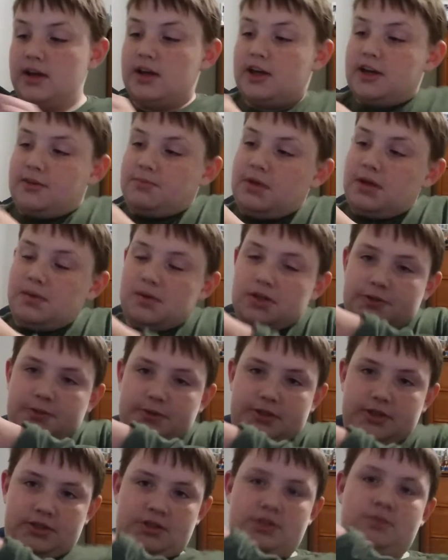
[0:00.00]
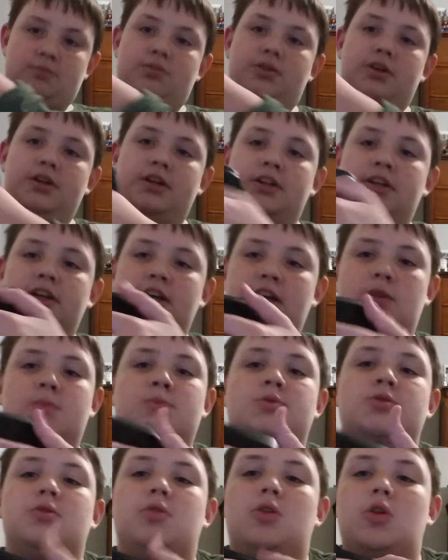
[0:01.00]
And maybe it's because I'm playing
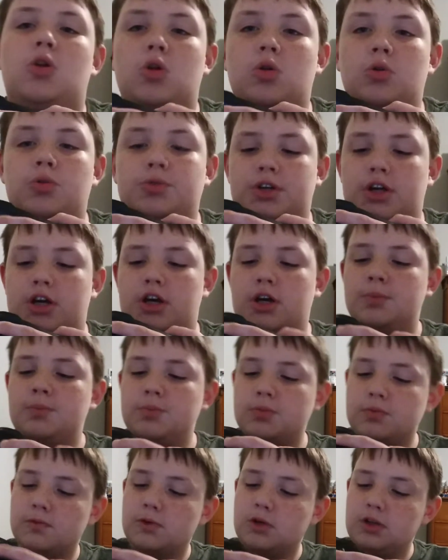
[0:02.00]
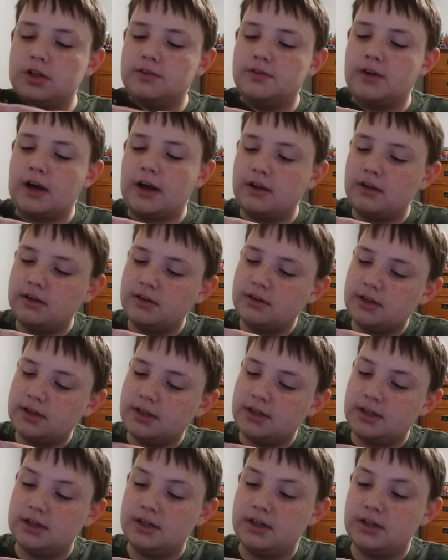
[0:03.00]
games and it'll hold up really
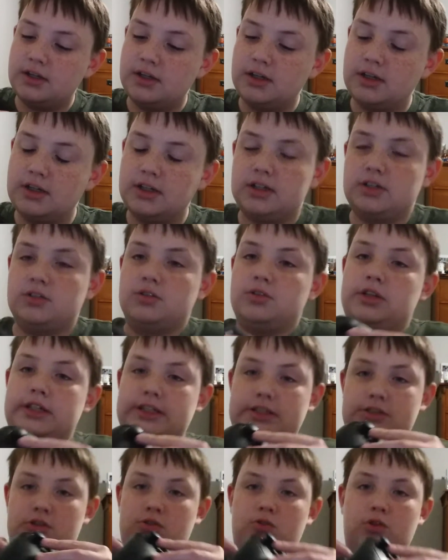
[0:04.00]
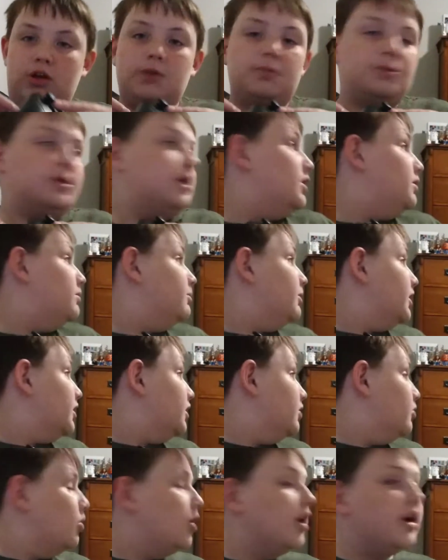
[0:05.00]
violently, and it'll like scrape it and make
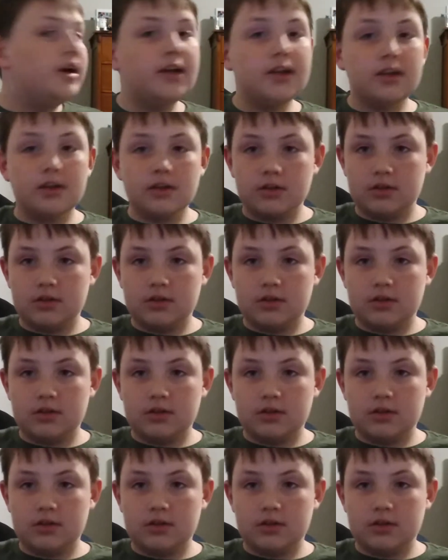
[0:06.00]
it white.